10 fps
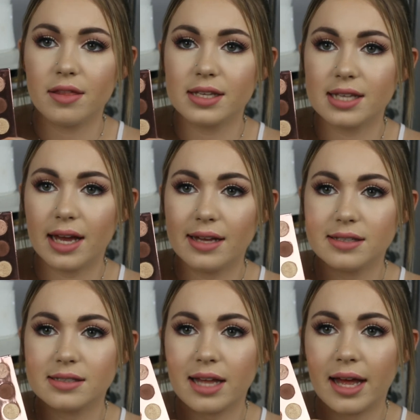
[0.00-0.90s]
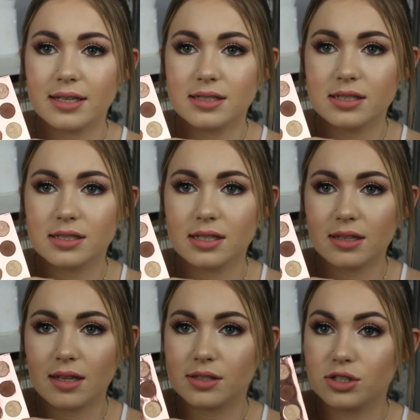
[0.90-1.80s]
This has that
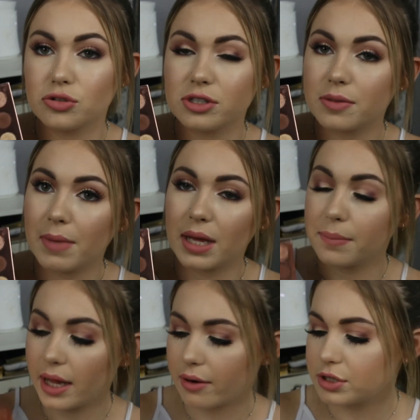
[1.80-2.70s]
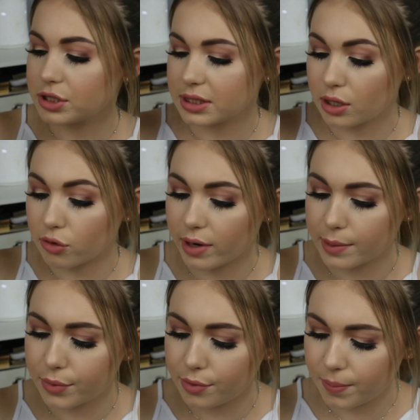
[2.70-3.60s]
Let's Dort matte black, which is
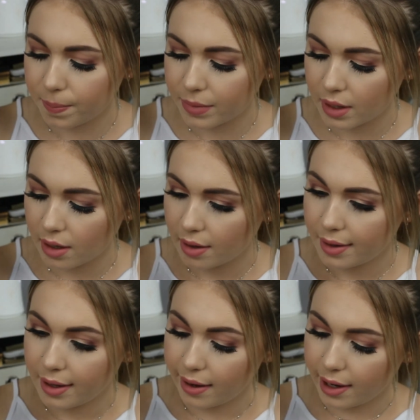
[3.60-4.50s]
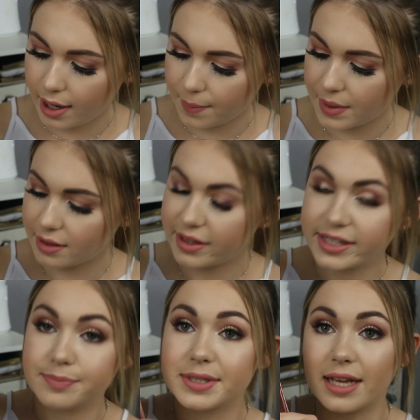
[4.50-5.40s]
incredible.
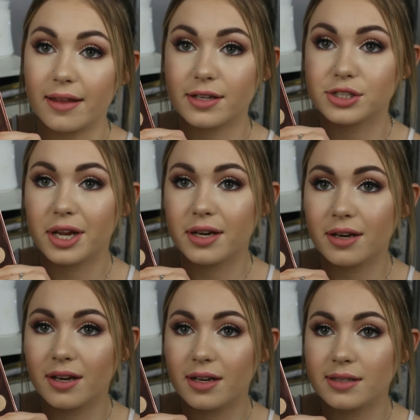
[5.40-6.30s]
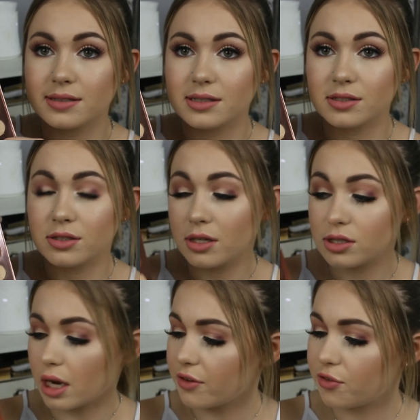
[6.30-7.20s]
This metallic shade in it is to
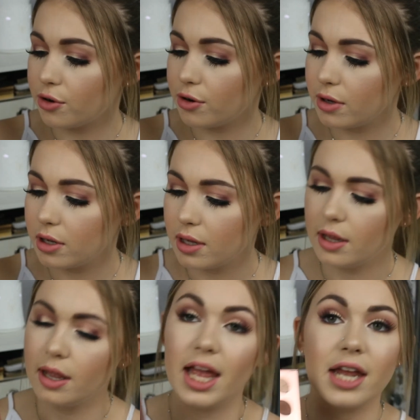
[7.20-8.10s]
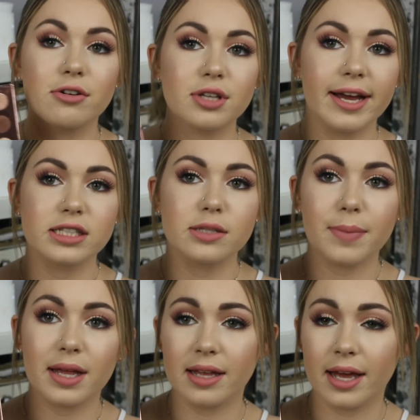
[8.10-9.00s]
die for. It also has
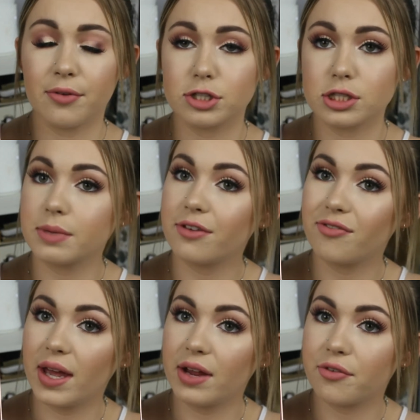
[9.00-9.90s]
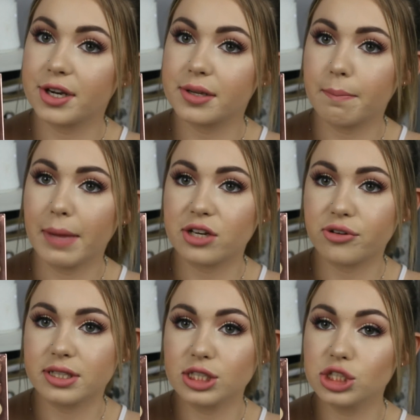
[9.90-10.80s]
Bel Air, which is my favourite matte
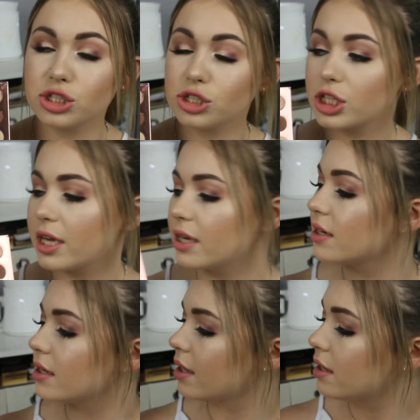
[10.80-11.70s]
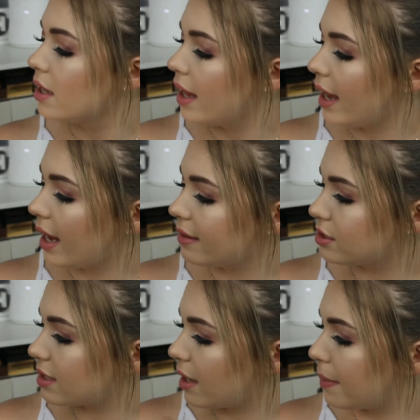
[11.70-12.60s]
transition shade. And then
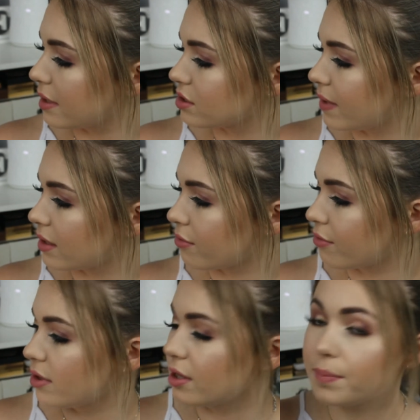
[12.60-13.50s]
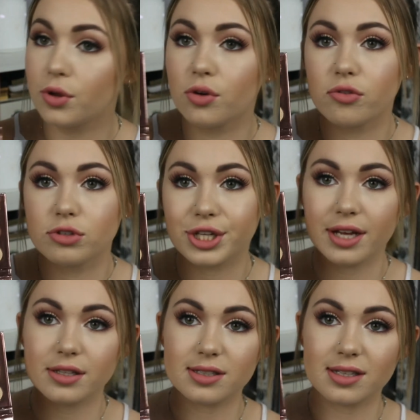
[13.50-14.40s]
just a bunch of other really beautiful
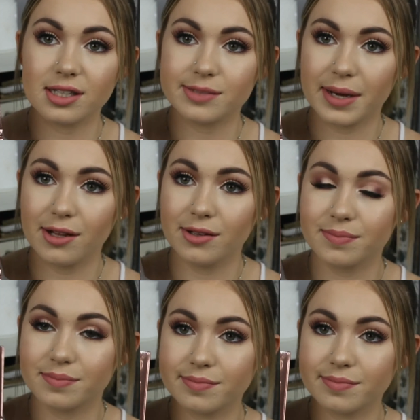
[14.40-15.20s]
shades in this palette.